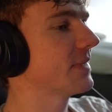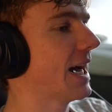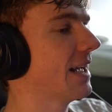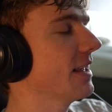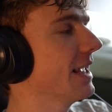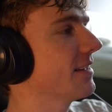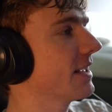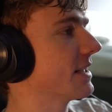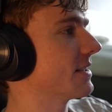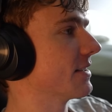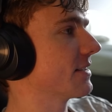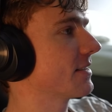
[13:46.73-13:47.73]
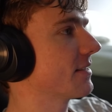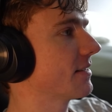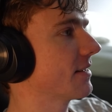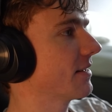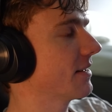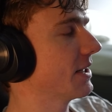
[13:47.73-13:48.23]
I, th- I, think it's
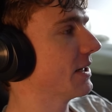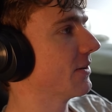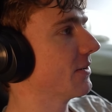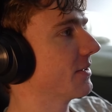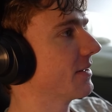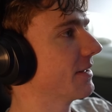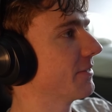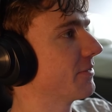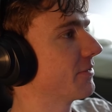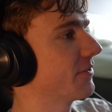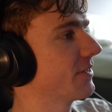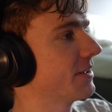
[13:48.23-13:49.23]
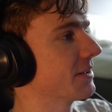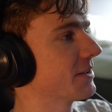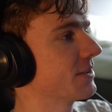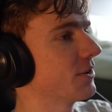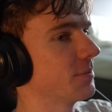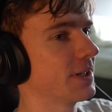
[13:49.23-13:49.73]
just you know there
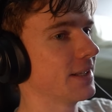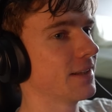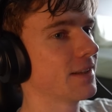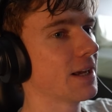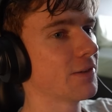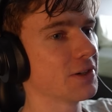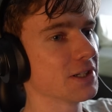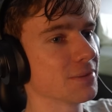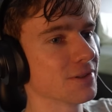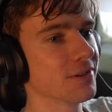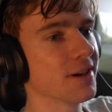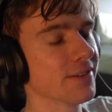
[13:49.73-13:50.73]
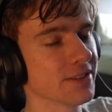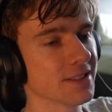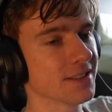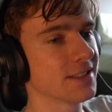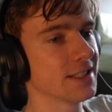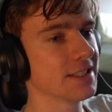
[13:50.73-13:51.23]
are so many Albanese drivers
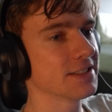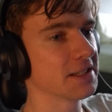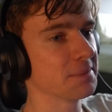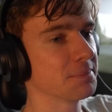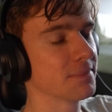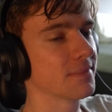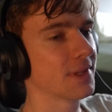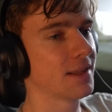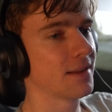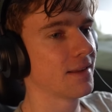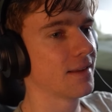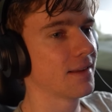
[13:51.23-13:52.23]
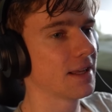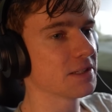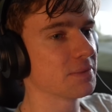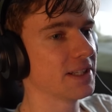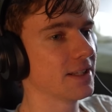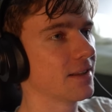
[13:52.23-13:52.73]
that see the same as
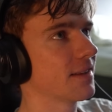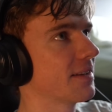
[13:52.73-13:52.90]
me.